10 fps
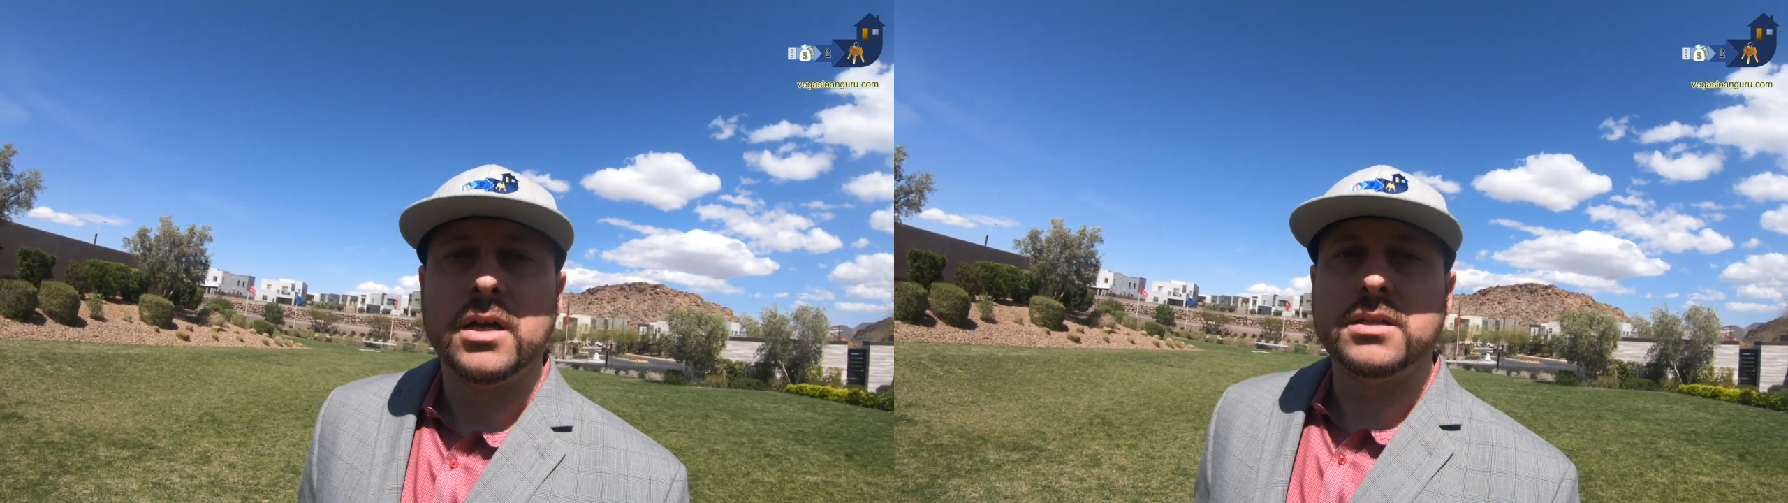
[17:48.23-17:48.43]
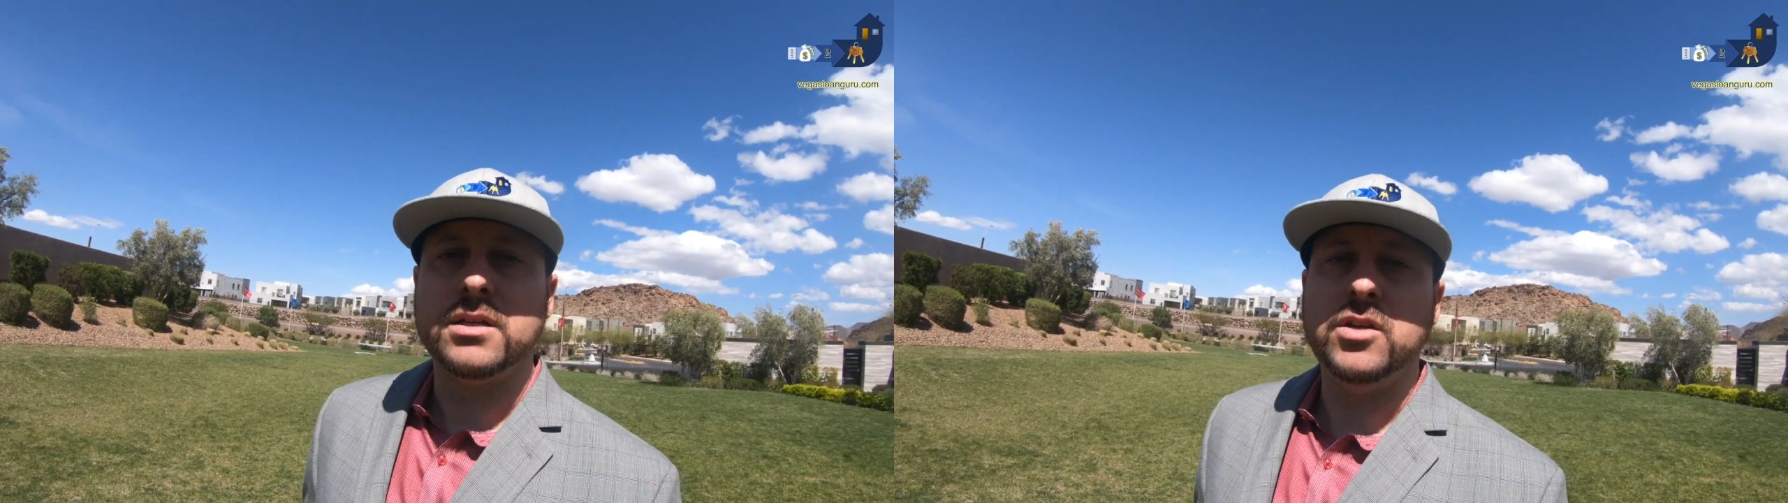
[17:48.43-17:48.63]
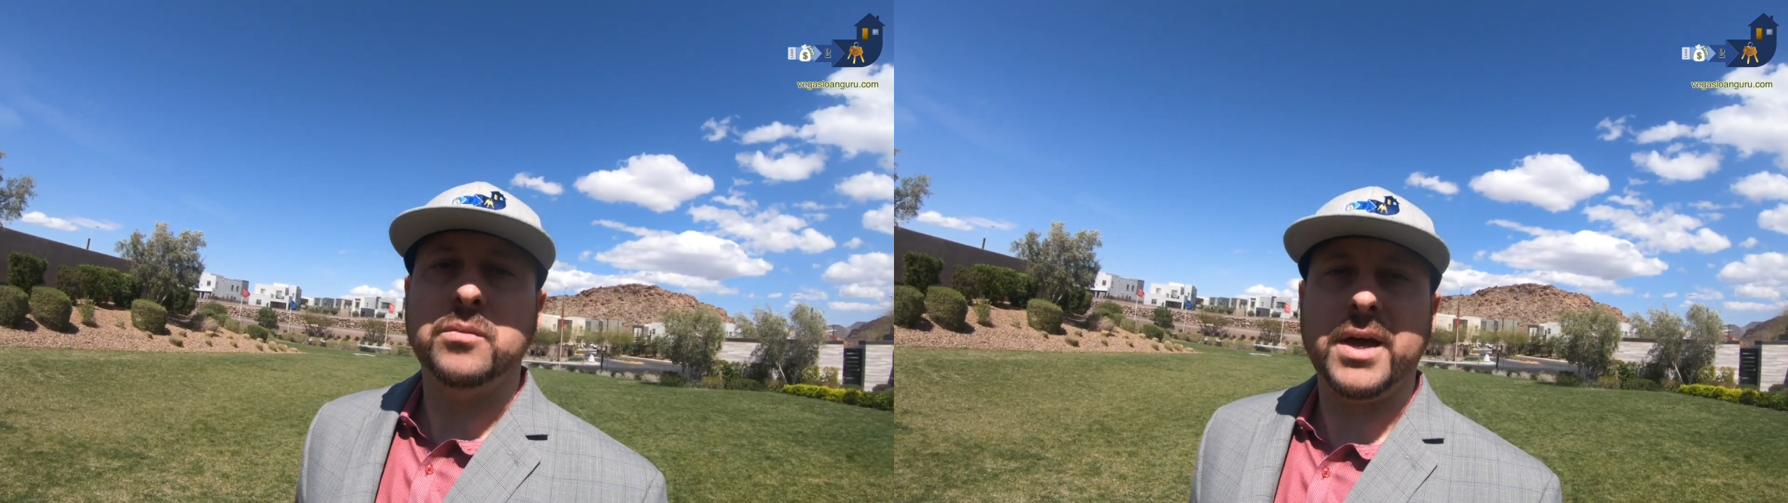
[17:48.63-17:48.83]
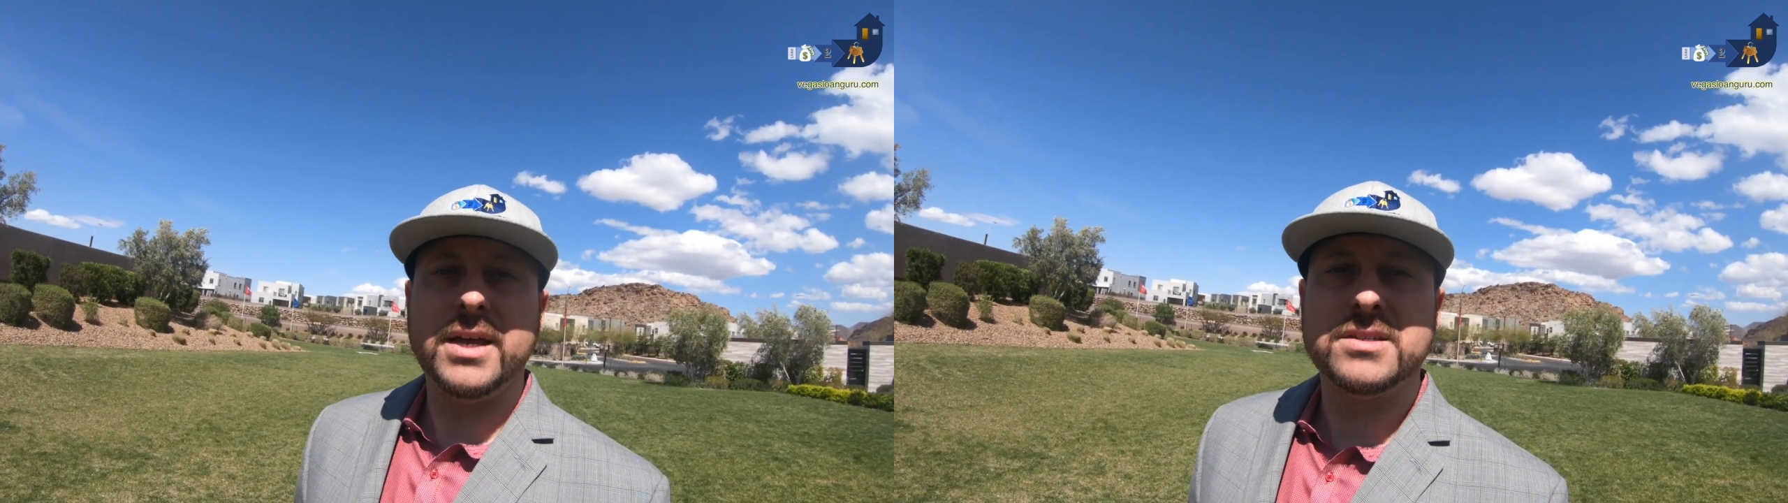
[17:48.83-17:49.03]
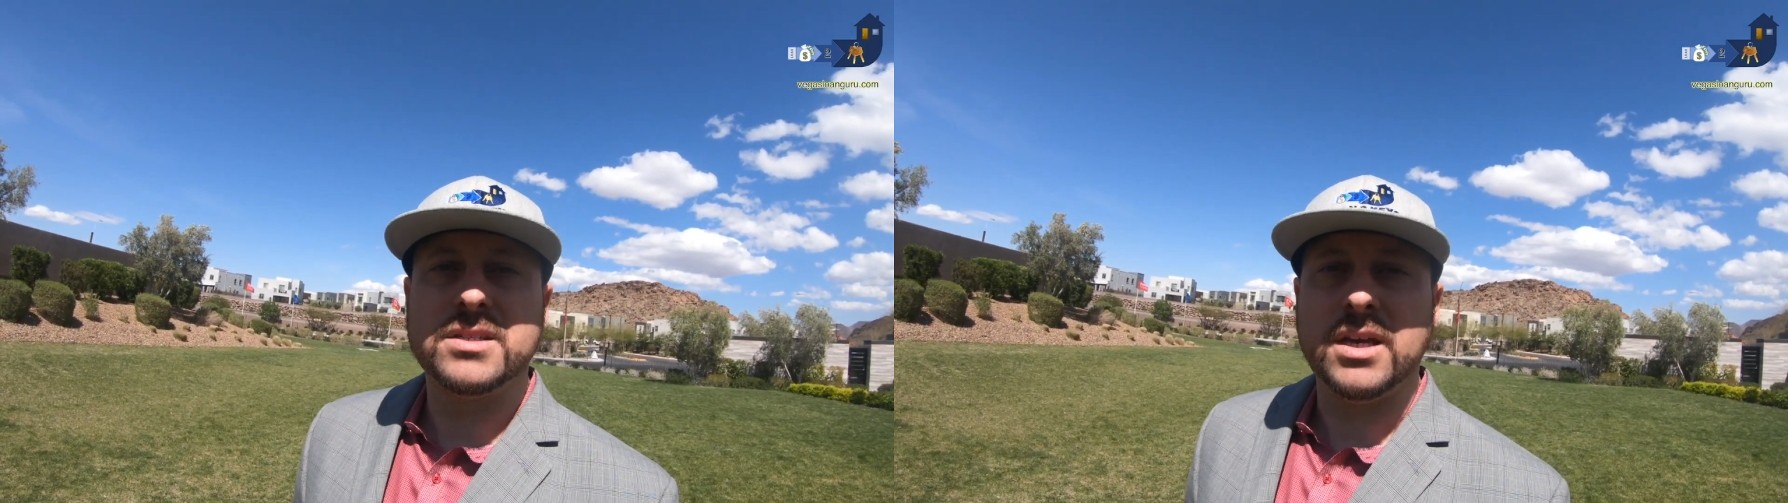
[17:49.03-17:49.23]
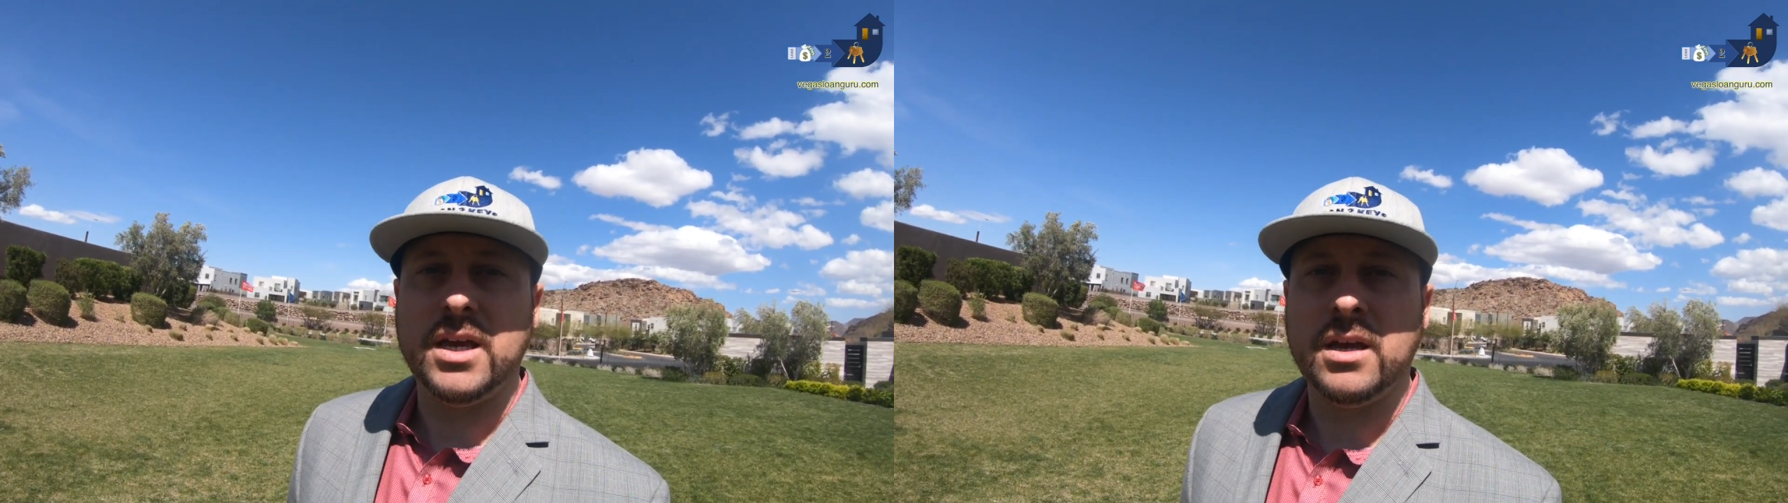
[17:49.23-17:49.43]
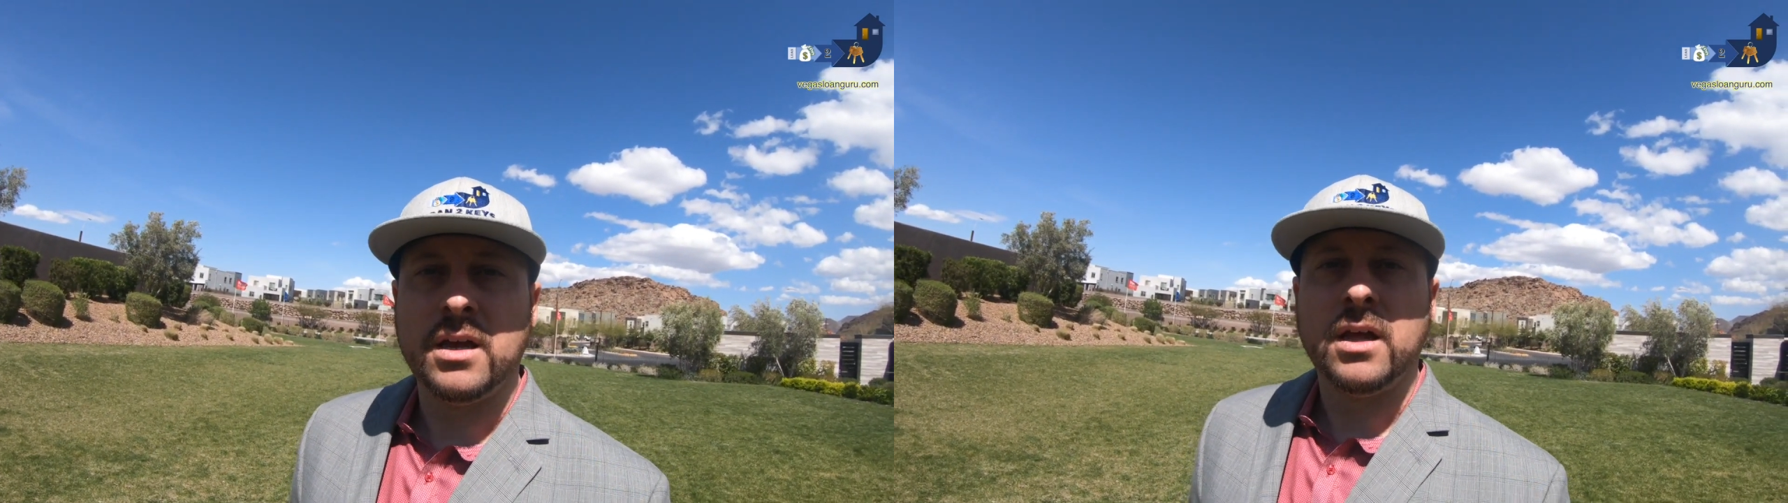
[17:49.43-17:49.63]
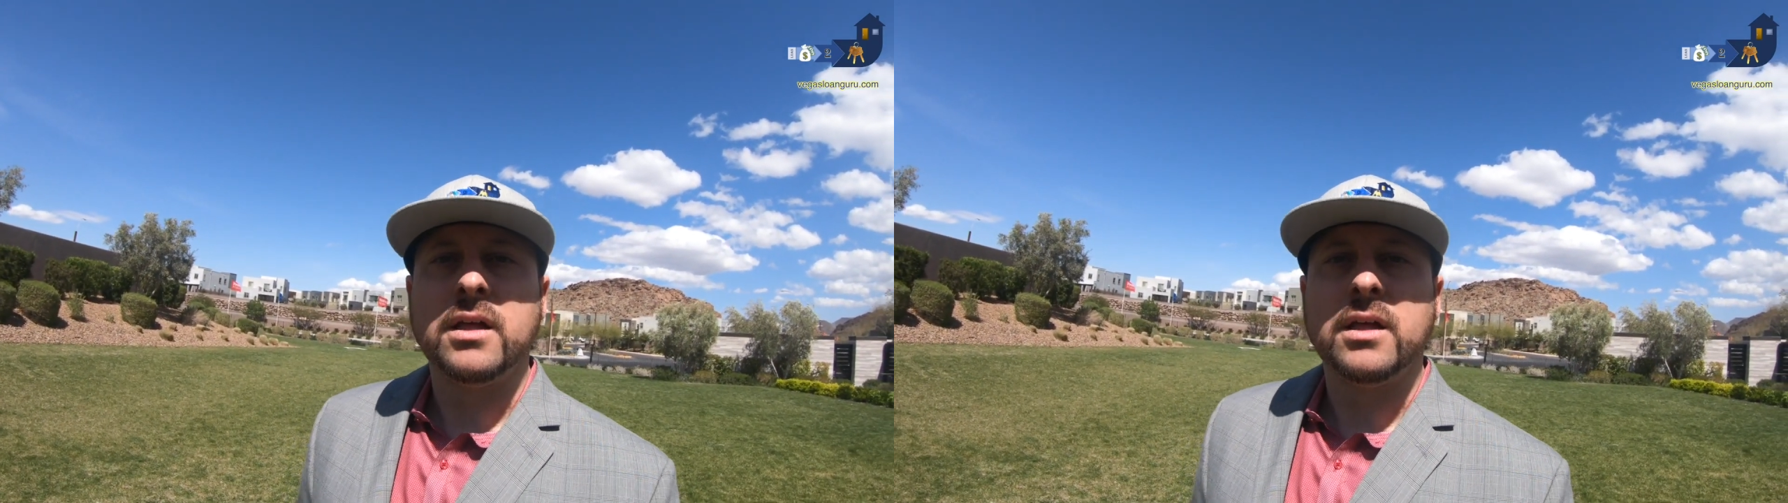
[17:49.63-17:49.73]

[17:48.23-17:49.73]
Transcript: then you may see